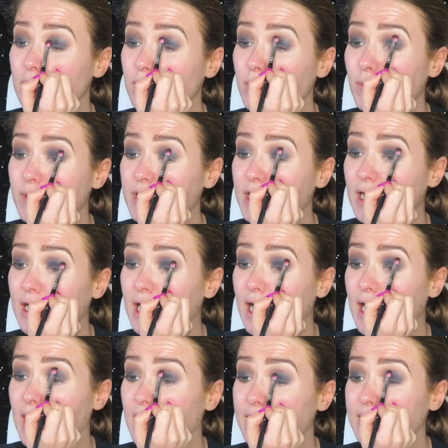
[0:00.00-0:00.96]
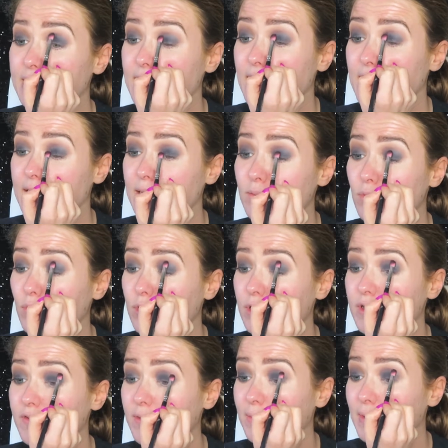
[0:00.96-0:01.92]
But we're not adding any
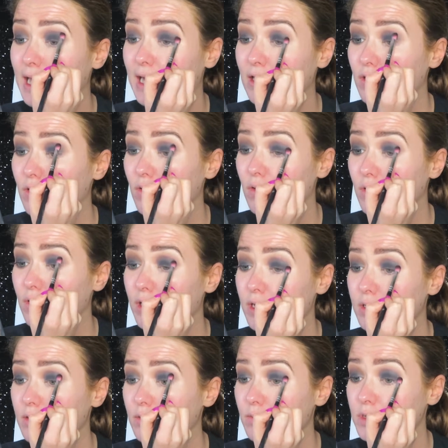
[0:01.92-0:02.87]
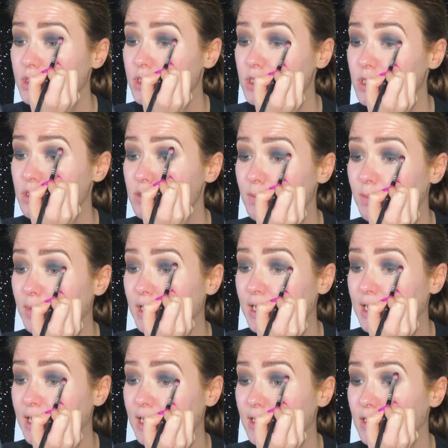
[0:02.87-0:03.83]
more of the black on, we're just
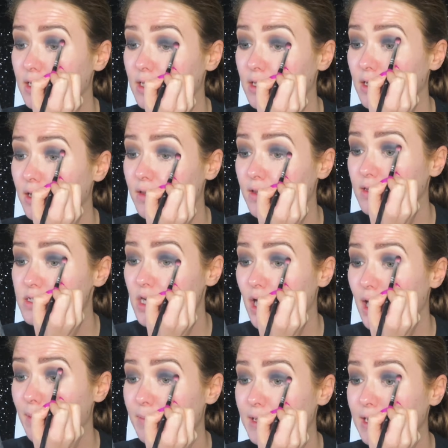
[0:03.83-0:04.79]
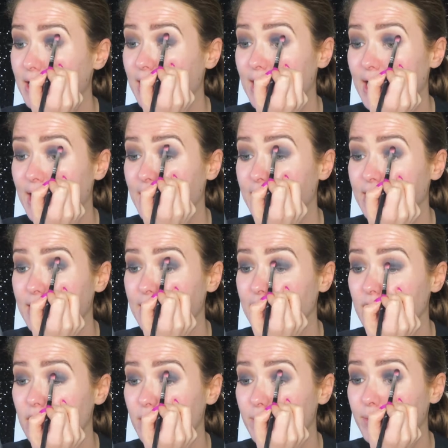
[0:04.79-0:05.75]
blending the top line
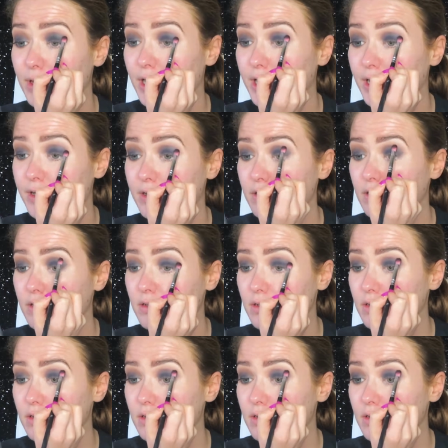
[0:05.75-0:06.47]
into the brown.